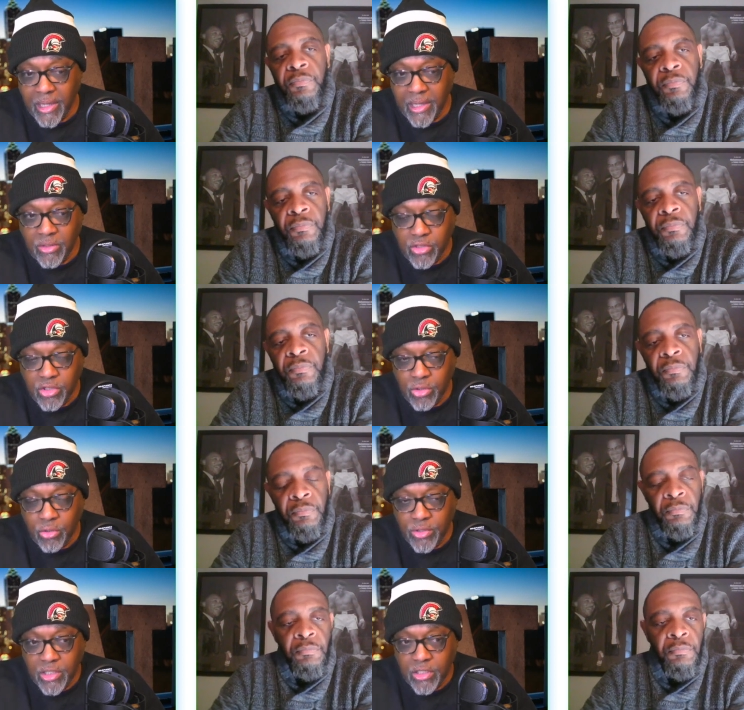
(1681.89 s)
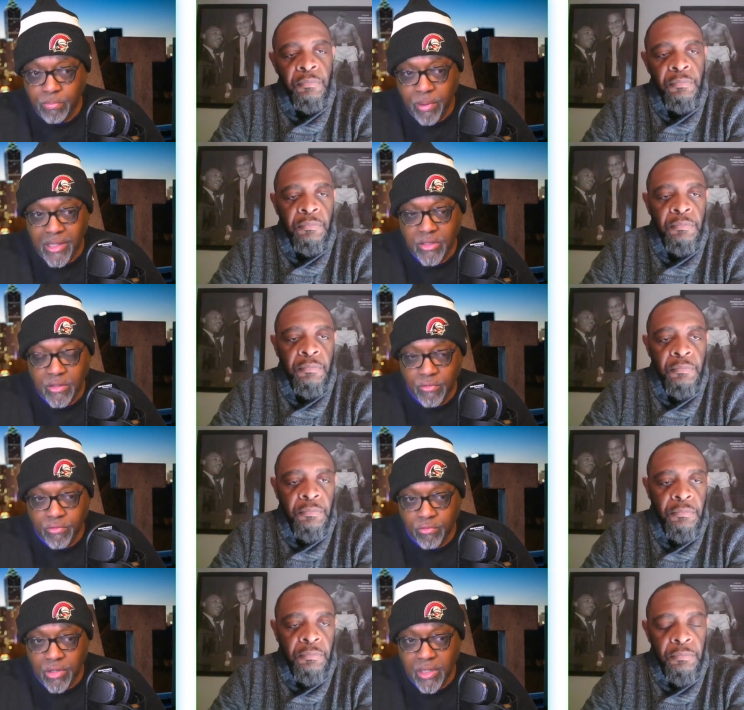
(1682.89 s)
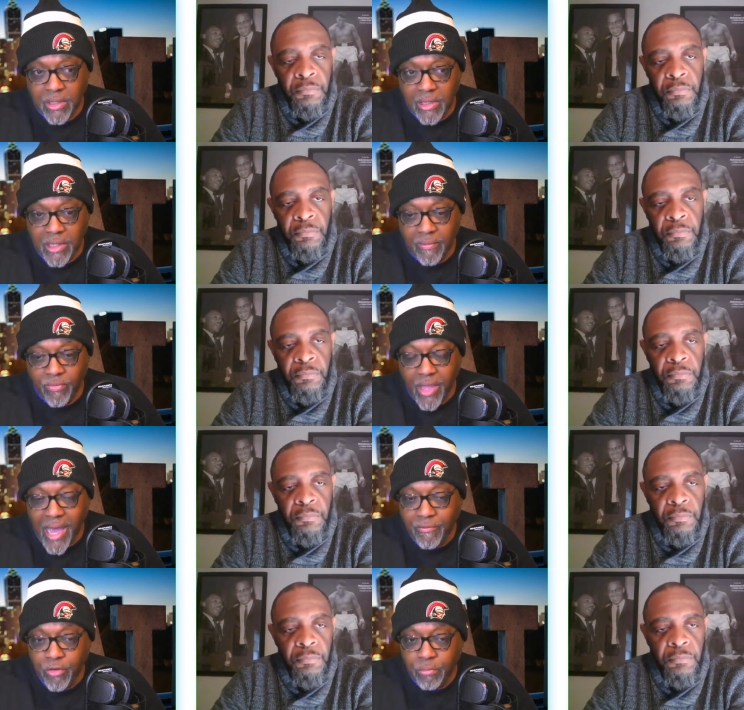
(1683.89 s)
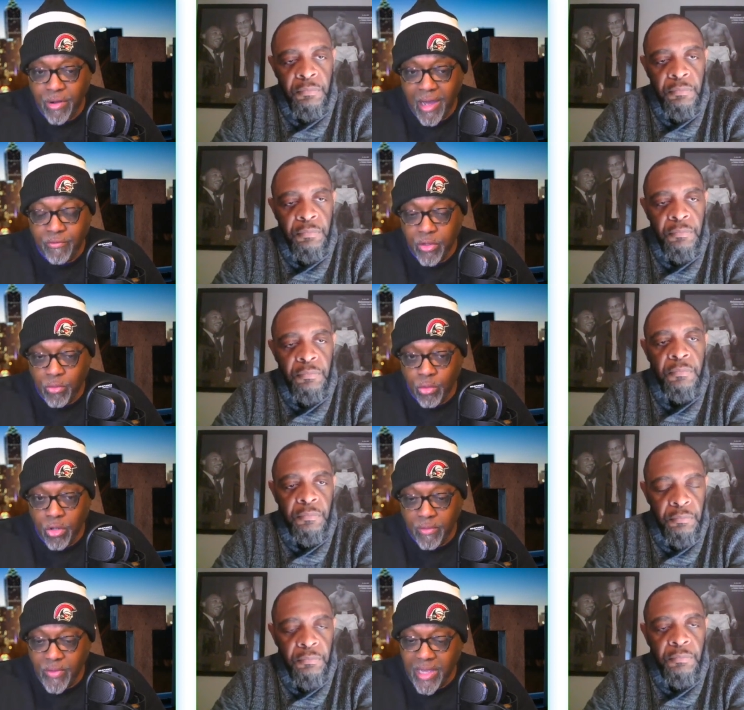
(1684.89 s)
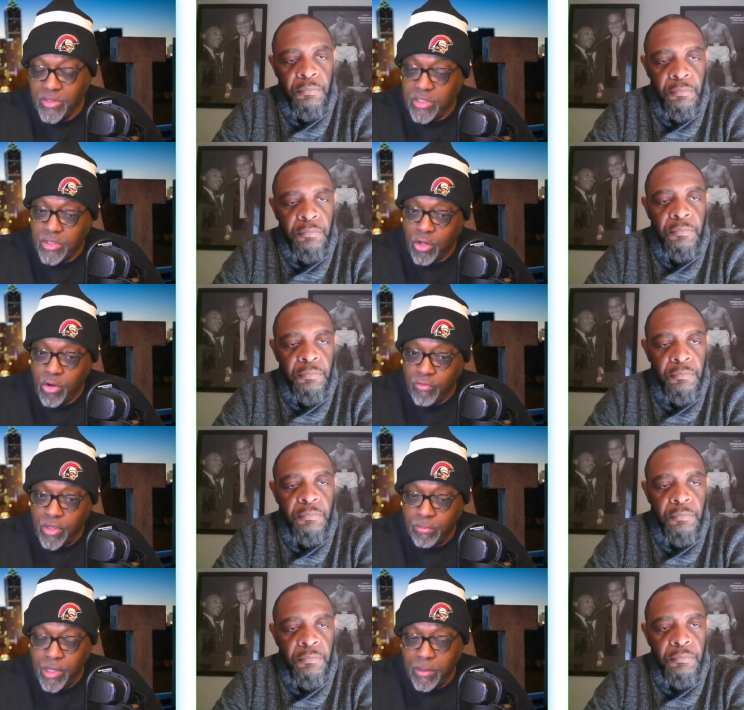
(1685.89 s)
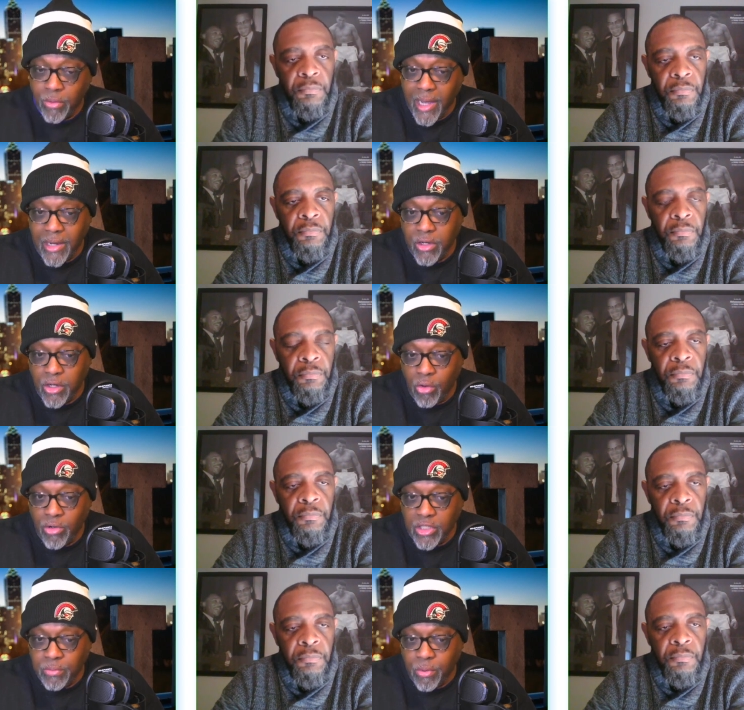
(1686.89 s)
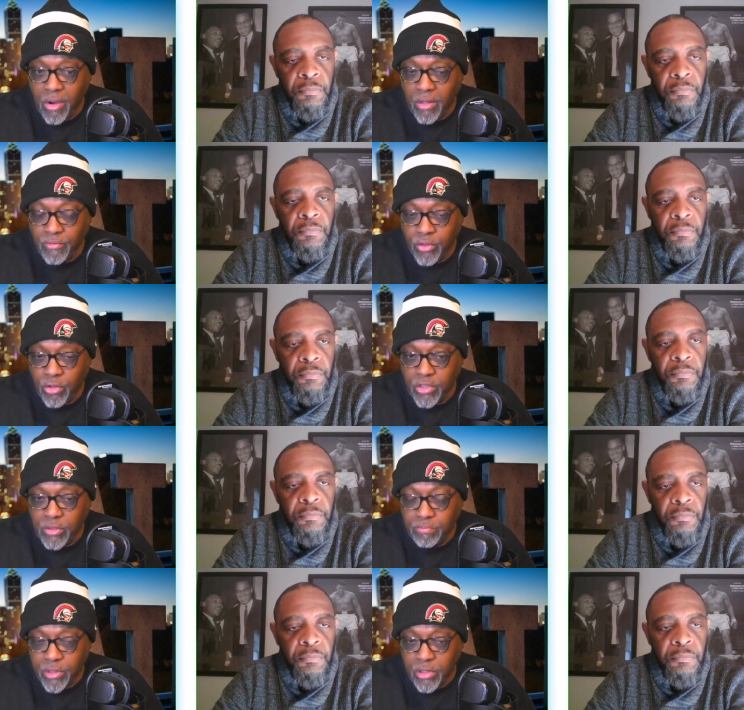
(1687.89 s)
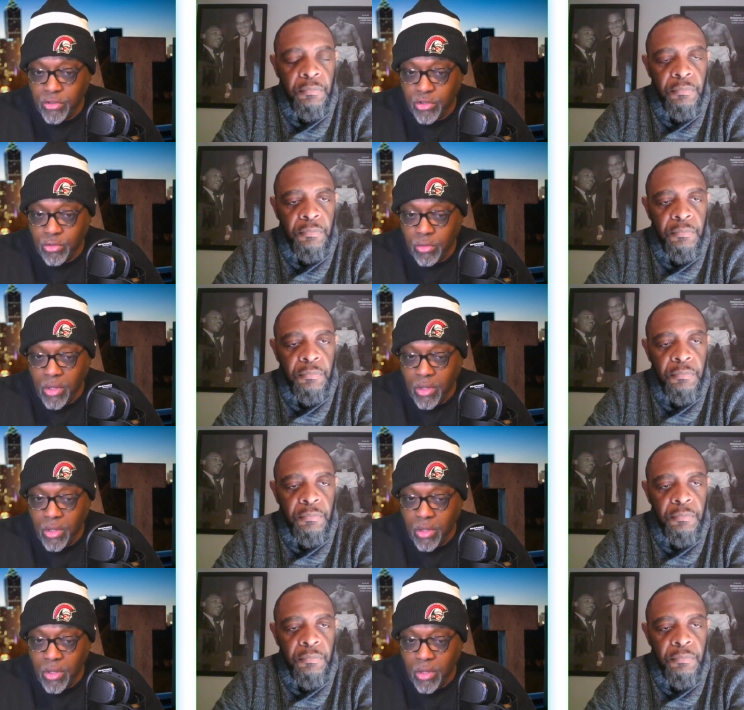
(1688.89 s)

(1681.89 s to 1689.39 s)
Speaker 1: into this space of really not for profit work and serving people? I know it is part of your spiritual